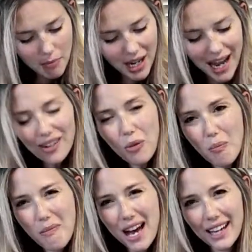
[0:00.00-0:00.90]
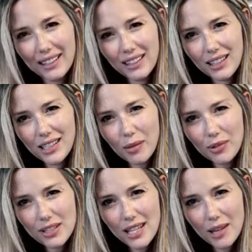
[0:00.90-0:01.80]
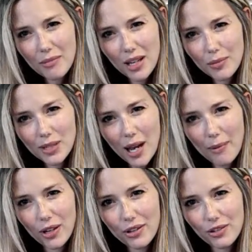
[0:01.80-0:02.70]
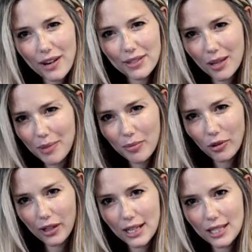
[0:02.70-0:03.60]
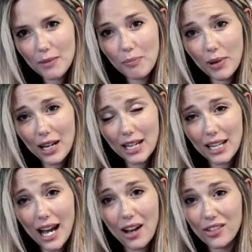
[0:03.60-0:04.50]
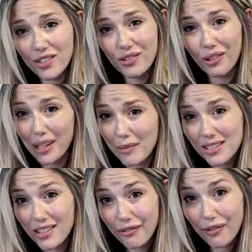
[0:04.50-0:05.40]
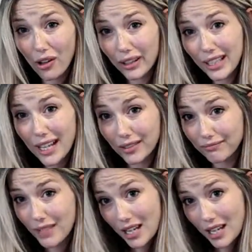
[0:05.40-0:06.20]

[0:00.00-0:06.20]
But I don't mind the double seam up top. I know it drives some people crazy, but I also don't like my stuff falling down.